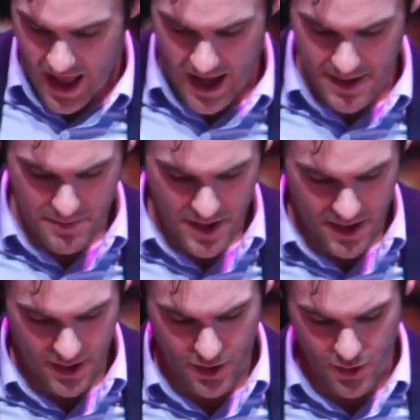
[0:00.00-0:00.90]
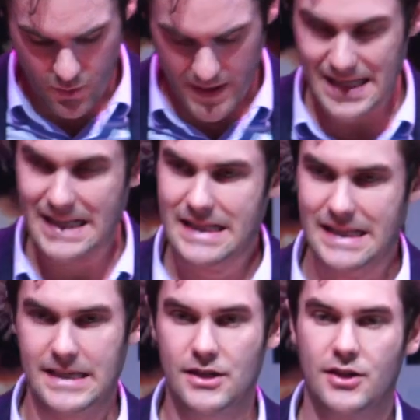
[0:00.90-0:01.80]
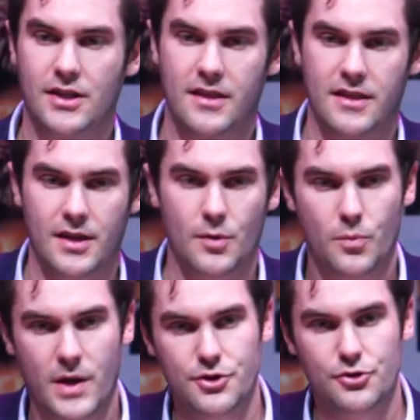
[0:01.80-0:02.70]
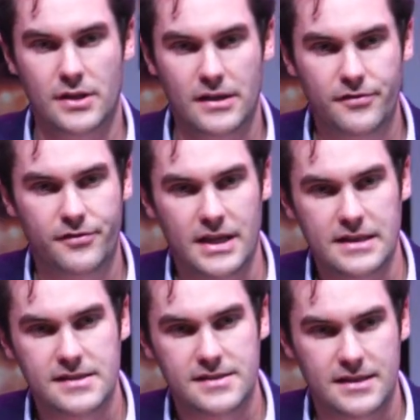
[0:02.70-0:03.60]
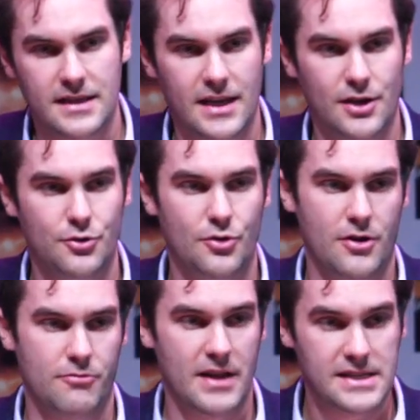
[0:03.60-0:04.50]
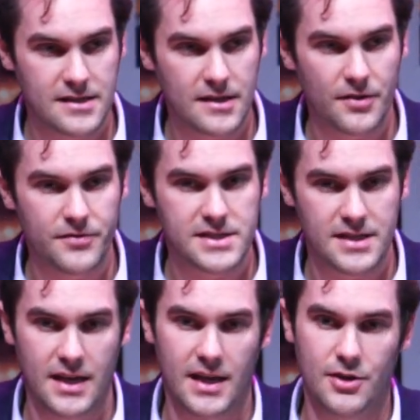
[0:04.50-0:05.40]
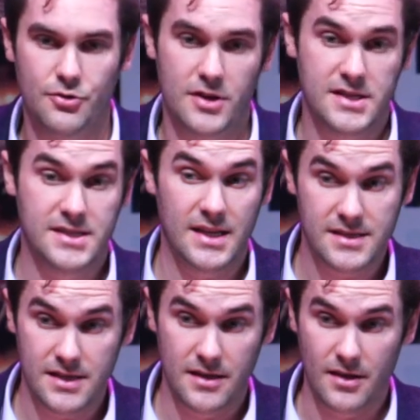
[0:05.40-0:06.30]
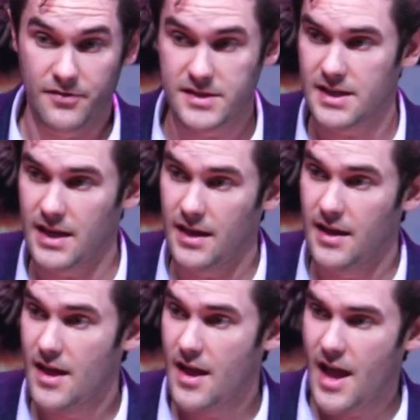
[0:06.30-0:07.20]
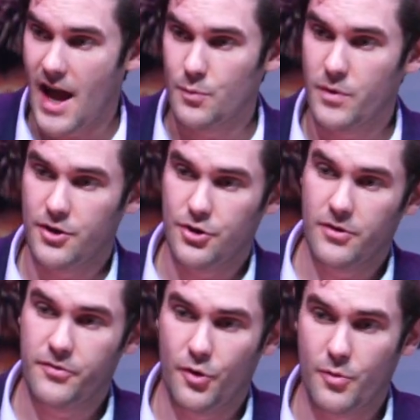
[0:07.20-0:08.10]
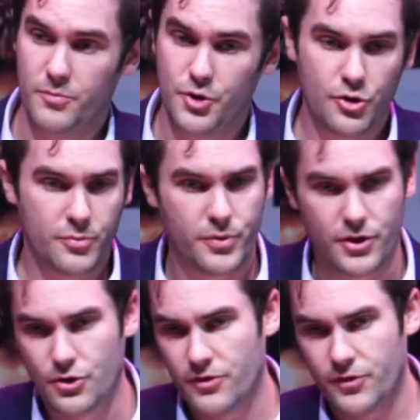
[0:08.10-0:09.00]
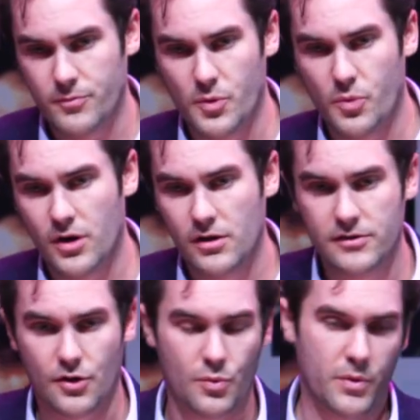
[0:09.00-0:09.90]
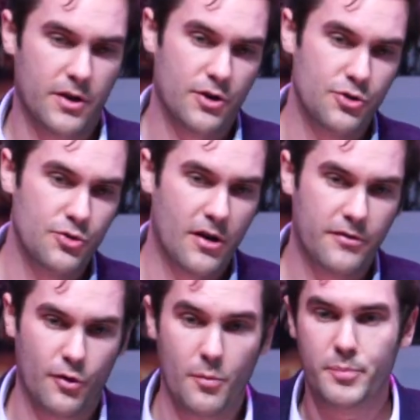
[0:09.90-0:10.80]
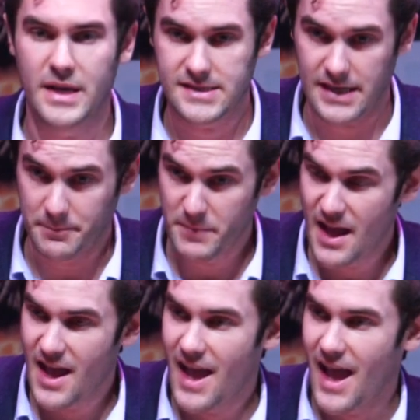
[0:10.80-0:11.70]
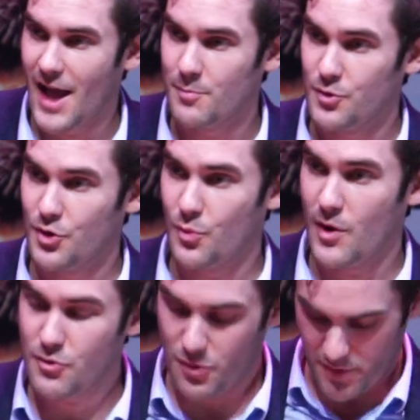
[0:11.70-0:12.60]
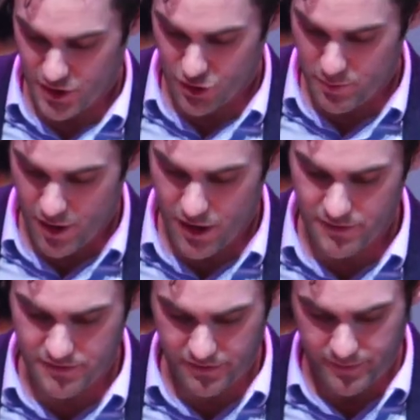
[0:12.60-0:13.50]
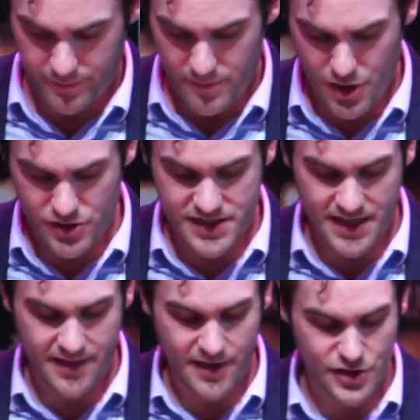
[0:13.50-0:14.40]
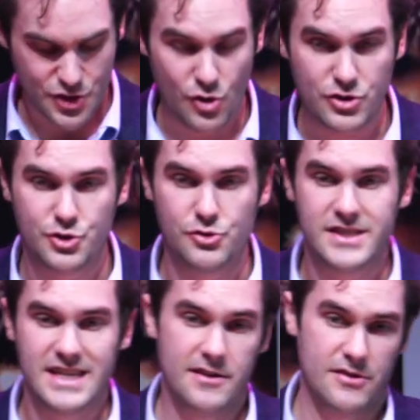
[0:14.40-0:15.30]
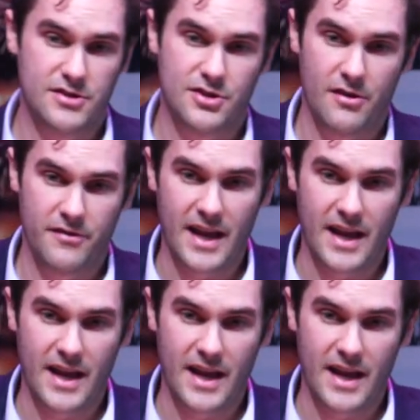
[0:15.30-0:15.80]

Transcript: I'm quite clear that when you live in the city, you're a resident of the city, you're a citizen of the city, and whether you're from Europe, whether you're from the world, or whether you are from Paisley, you're welcome and you're part of our city, there is not two tiers of